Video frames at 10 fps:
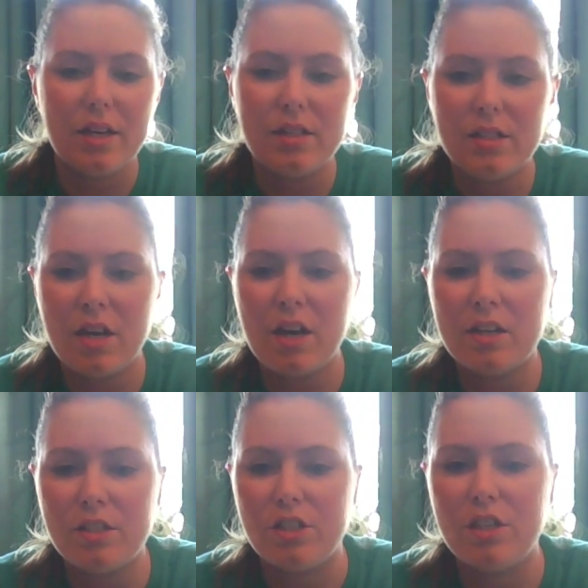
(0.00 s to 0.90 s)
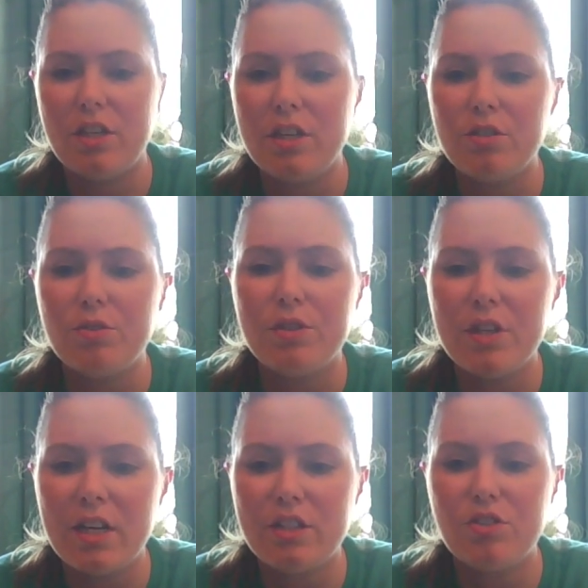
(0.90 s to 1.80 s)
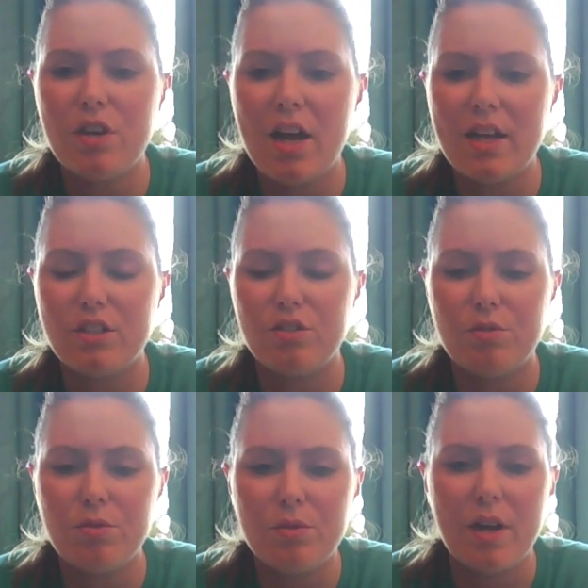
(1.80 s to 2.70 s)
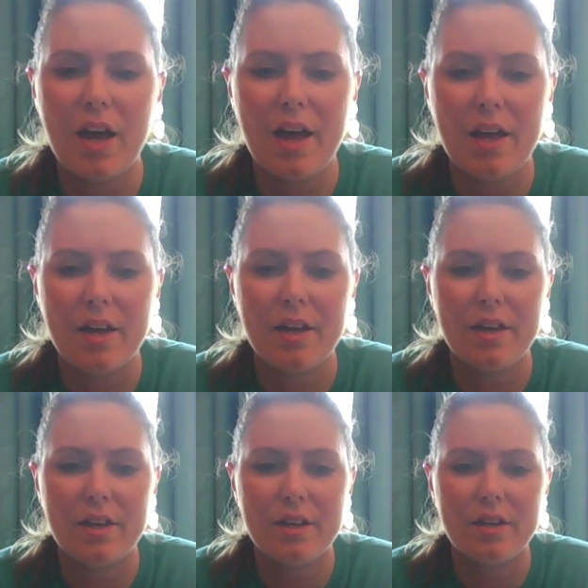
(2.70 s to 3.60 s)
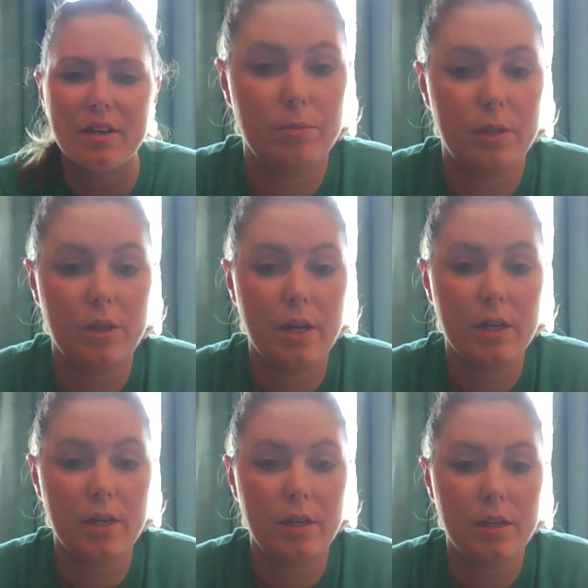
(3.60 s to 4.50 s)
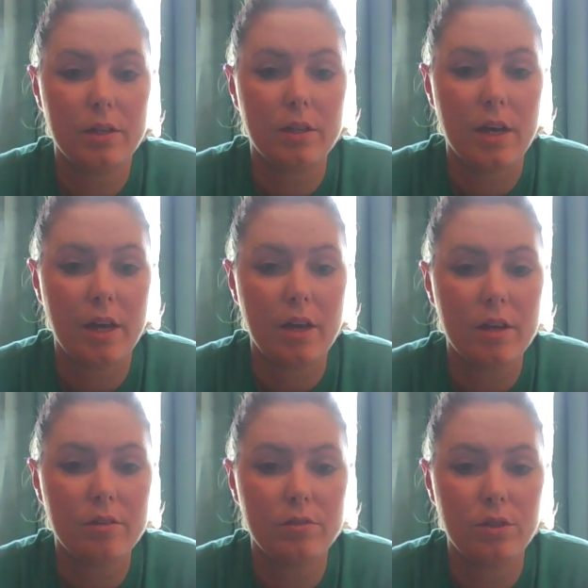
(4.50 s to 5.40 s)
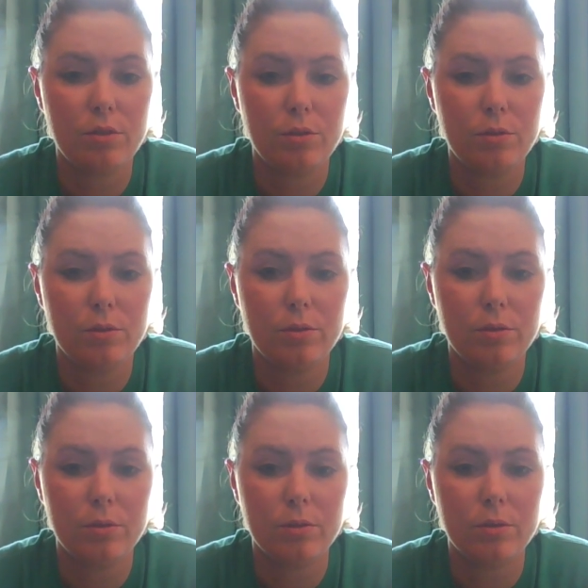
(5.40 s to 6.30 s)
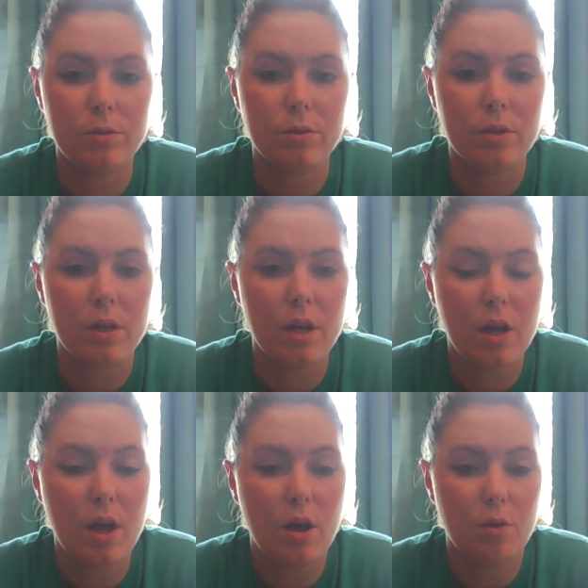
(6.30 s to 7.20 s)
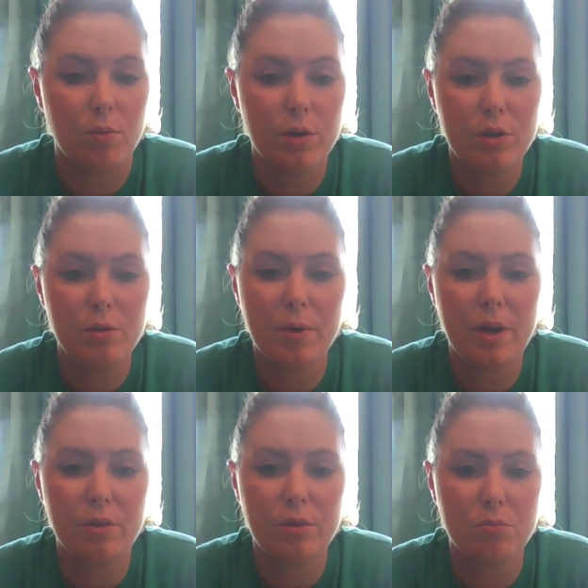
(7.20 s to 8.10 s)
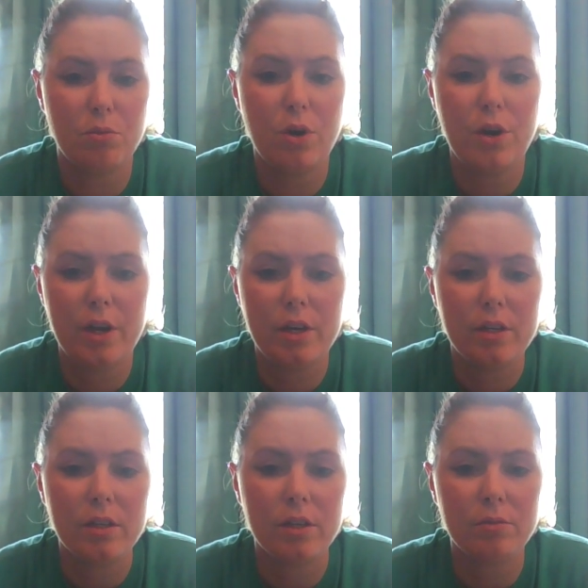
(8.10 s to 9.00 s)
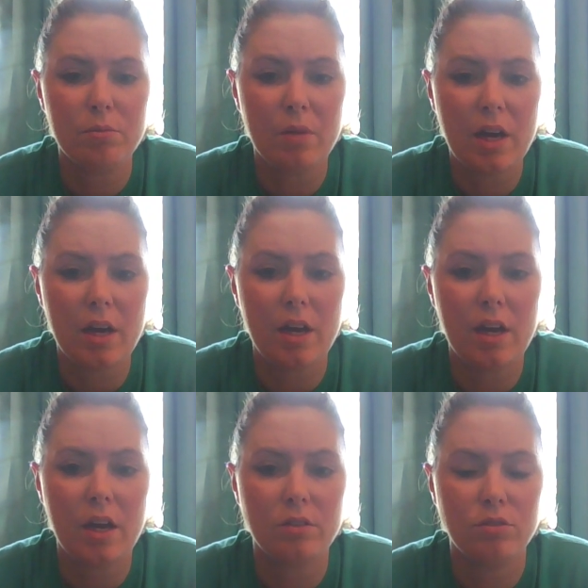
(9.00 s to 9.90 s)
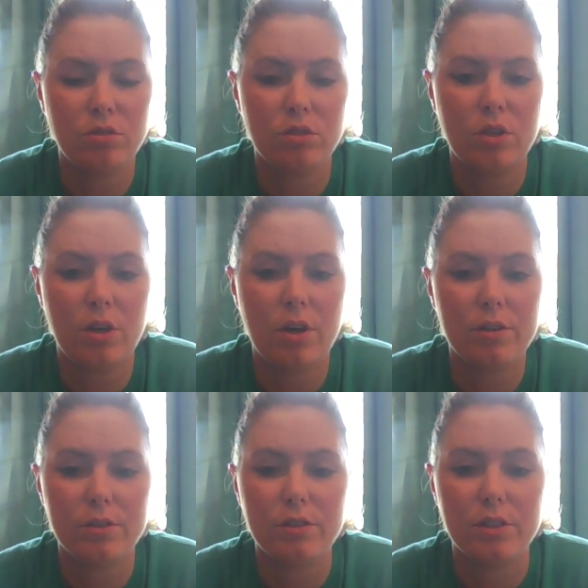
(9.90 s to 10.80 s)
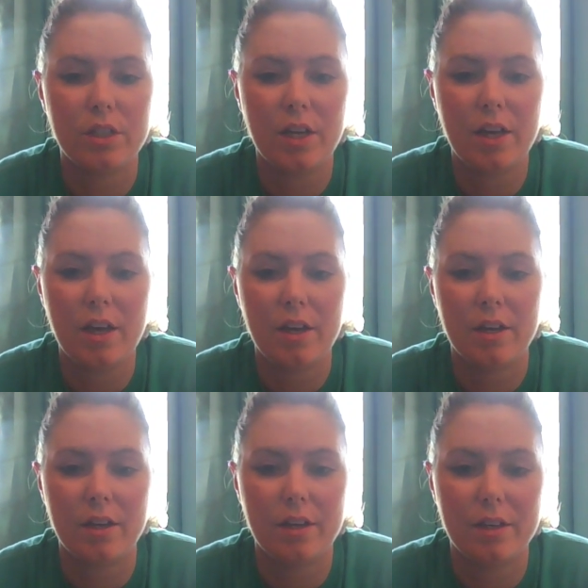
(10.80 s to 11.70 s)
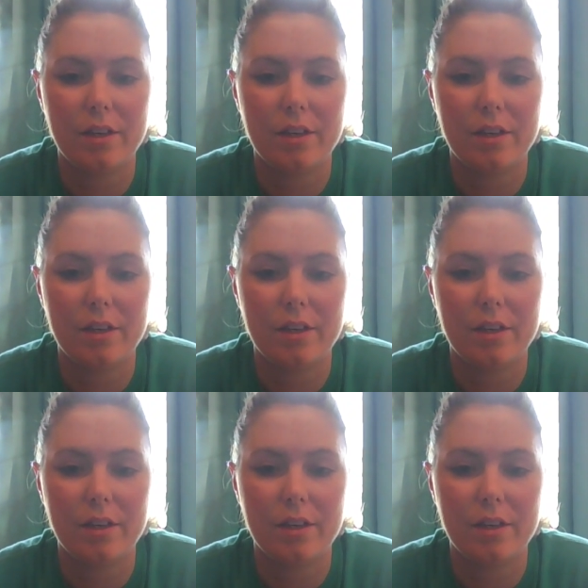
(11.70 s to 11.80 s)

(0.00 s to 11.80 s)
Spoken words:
It's not a secret I try to hide. I can't have you. We're bound to break and my hands are tied.